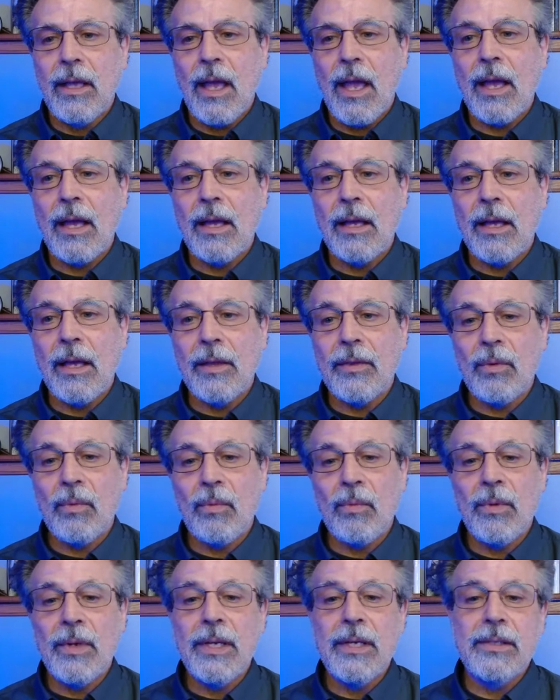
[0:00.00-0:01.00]
and the
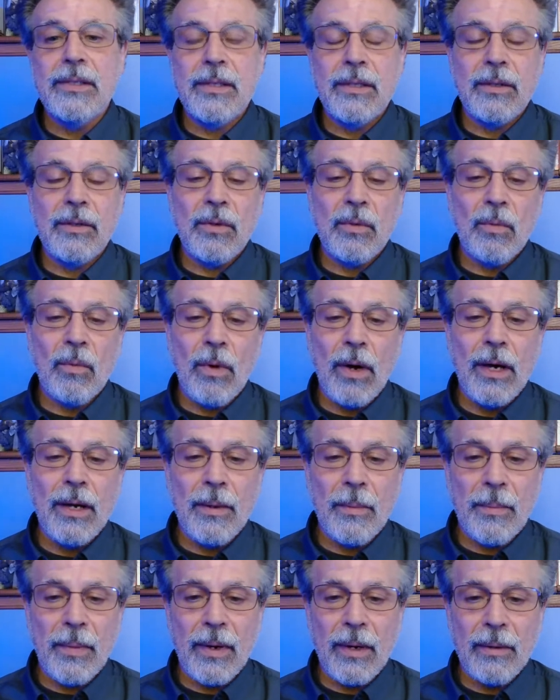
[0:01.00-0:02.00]
reason you
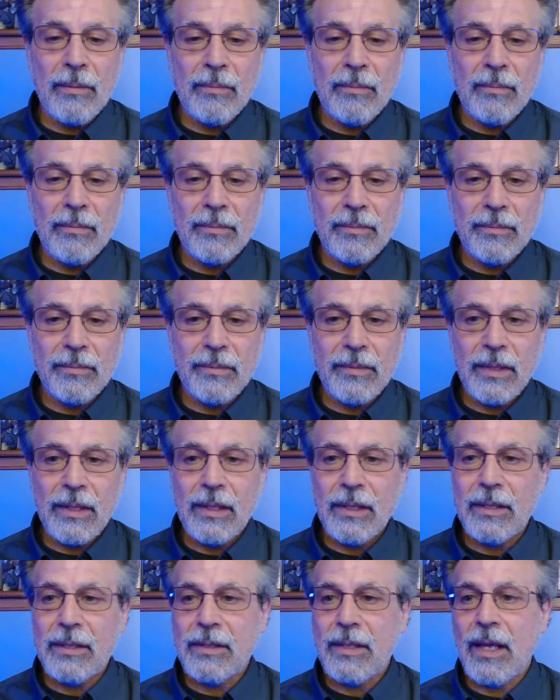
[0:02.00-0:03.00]
want a pump
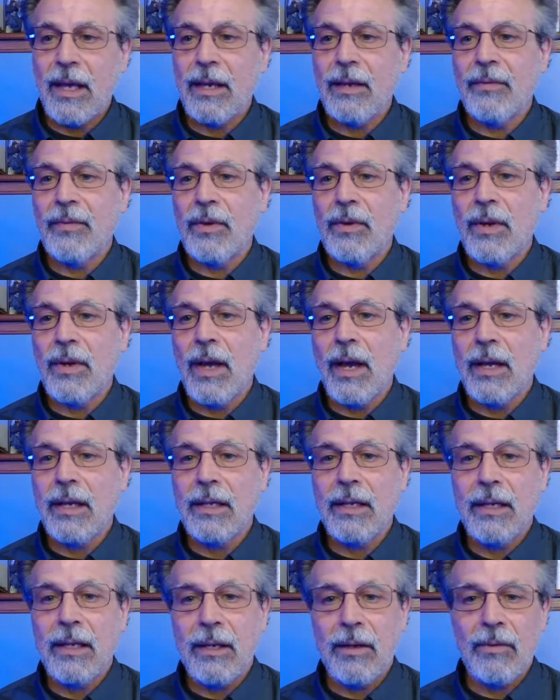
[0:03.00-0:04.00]
is that if you're not
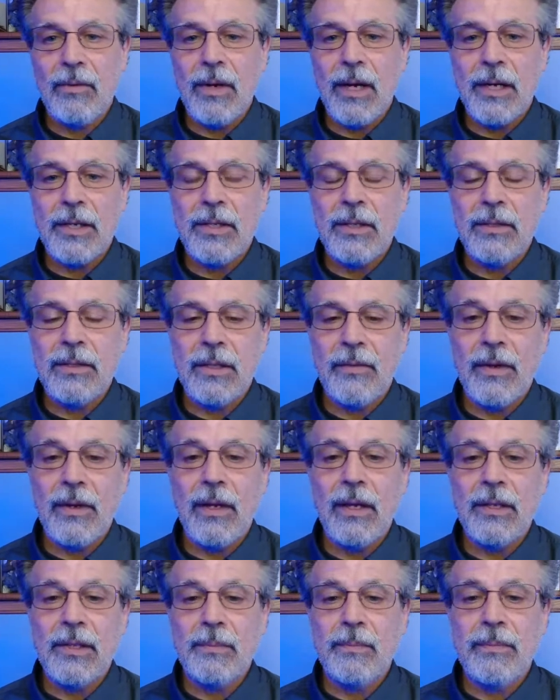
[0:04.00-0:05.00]
getting erections, if you
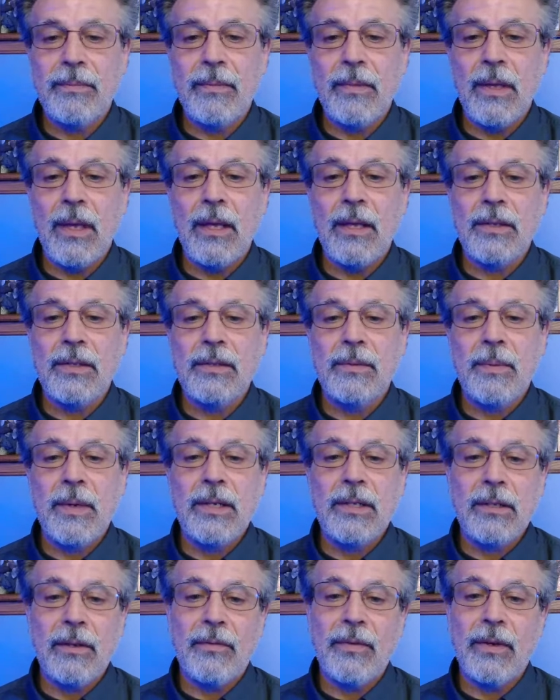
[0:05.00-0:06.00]

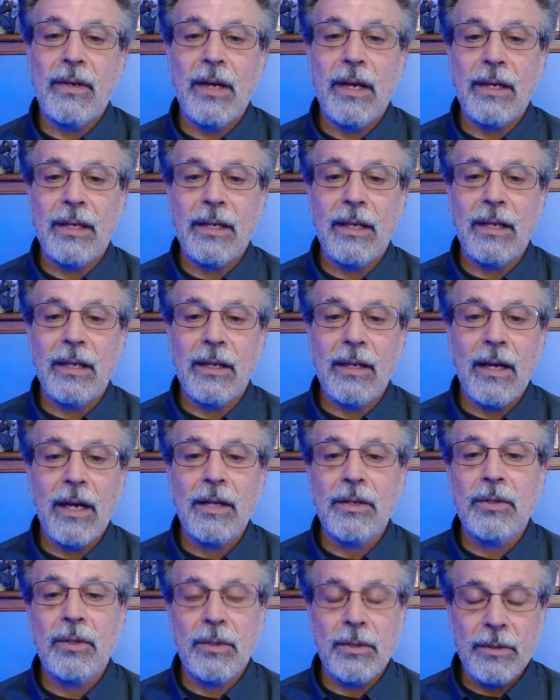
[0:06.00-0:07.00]
especially if you're not getting
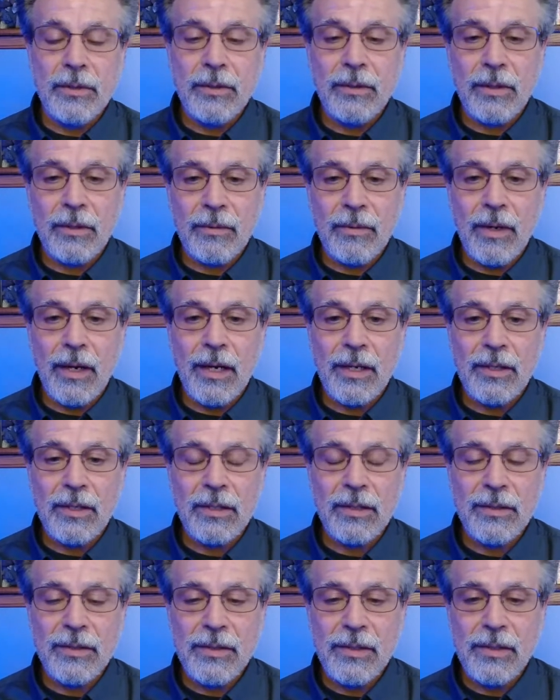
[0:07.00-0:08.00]
nocturnal
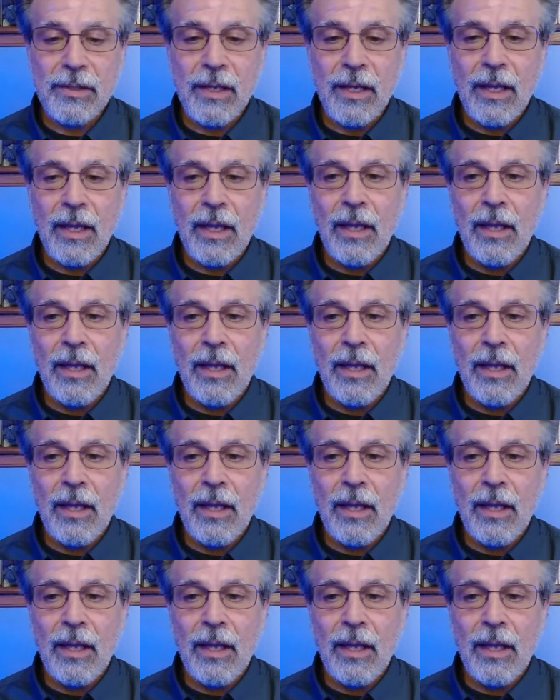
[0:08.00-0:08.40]
erections,